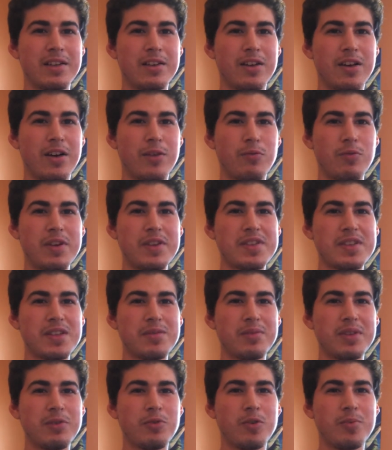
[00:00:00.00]
reasonably
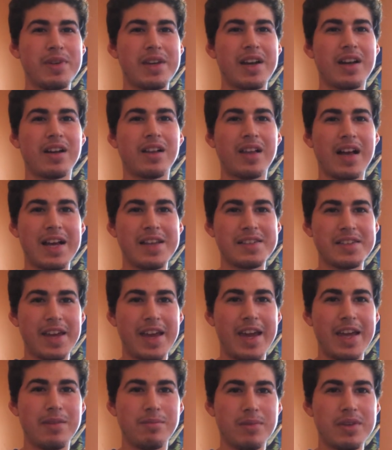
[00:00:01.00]
would be a Class
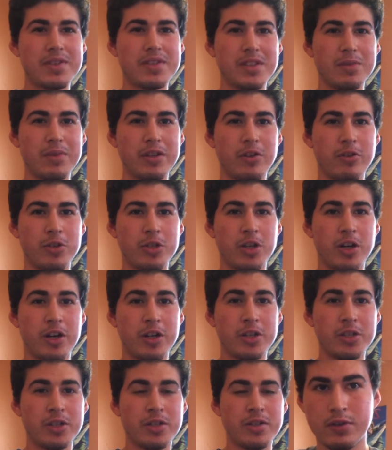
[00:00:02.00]
A misdemeanor
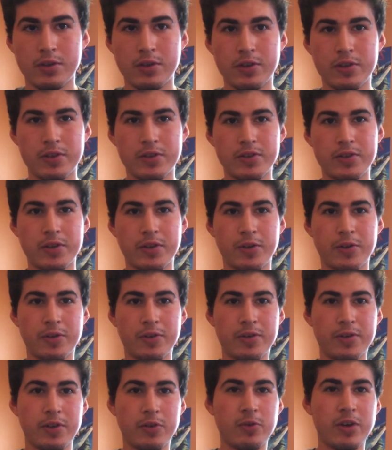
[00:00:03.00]
charge. So
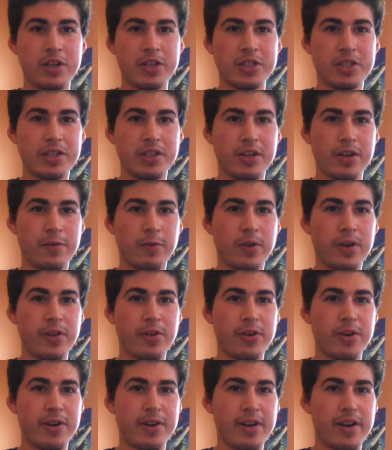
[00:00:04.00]
the question of whether
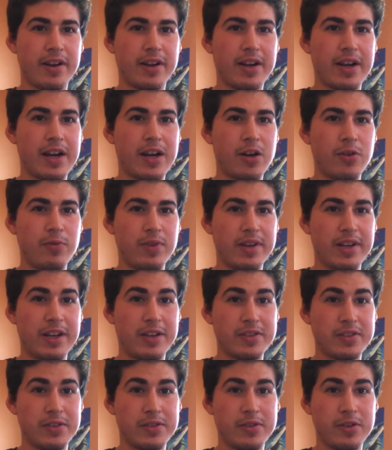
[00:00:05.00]
or not Kyle Rittenhouse
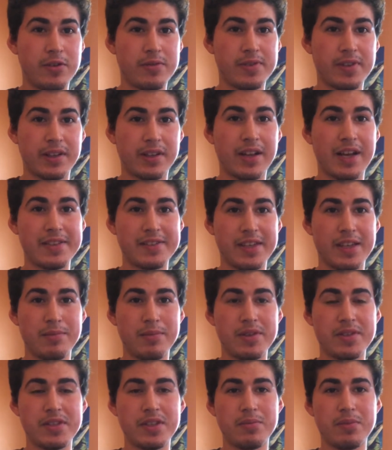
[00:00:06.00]
deserves the Class A
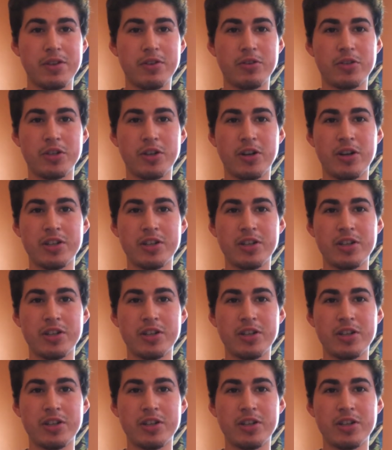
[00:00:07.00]
misdemeanor charge